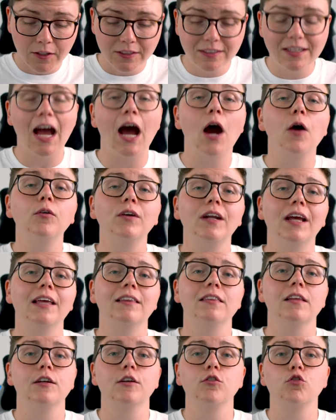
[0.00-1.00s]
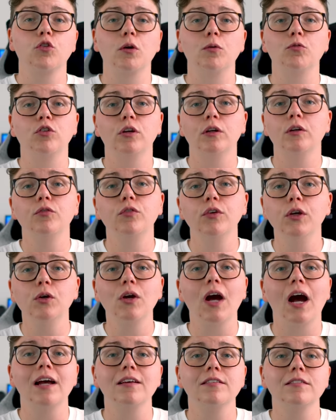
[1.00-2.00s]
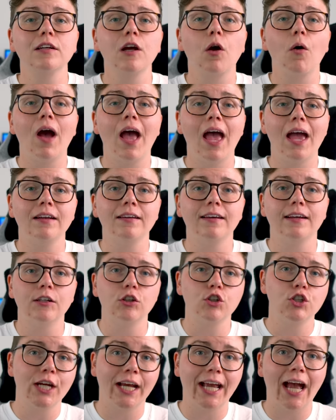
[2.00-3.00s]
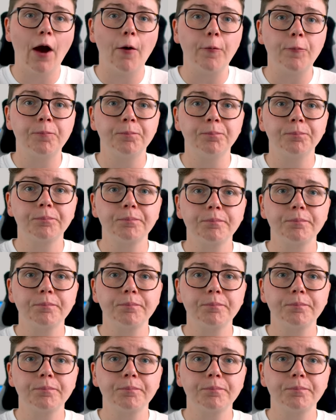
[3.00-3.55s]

down in the description for you guys to go ahead and check out.